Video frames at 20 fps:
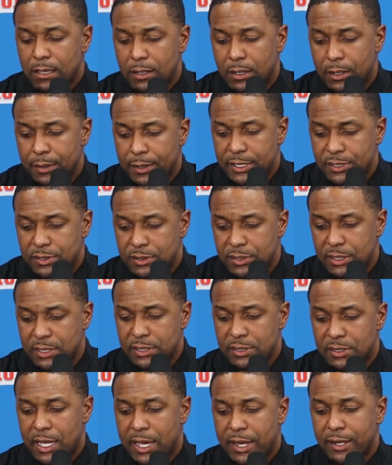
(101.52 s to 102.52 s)

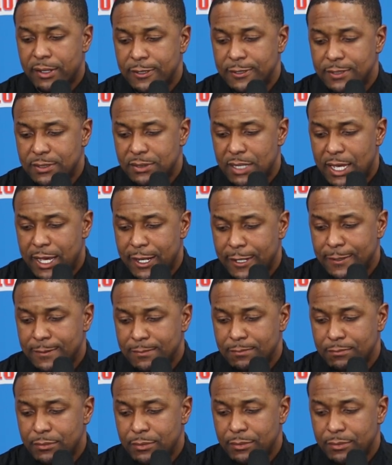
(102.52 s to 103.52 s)
a
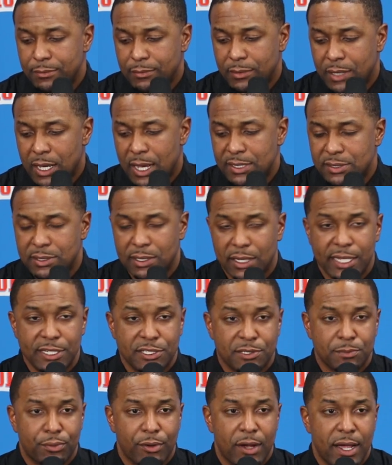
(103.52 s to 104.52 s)

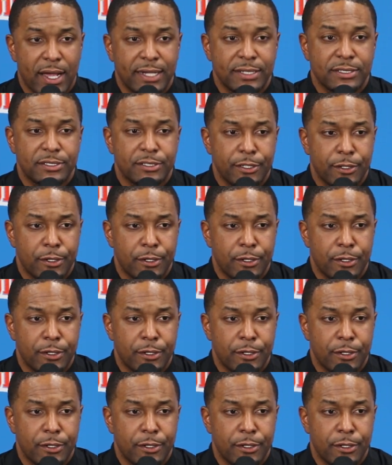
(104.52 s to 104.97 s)
consolation prize.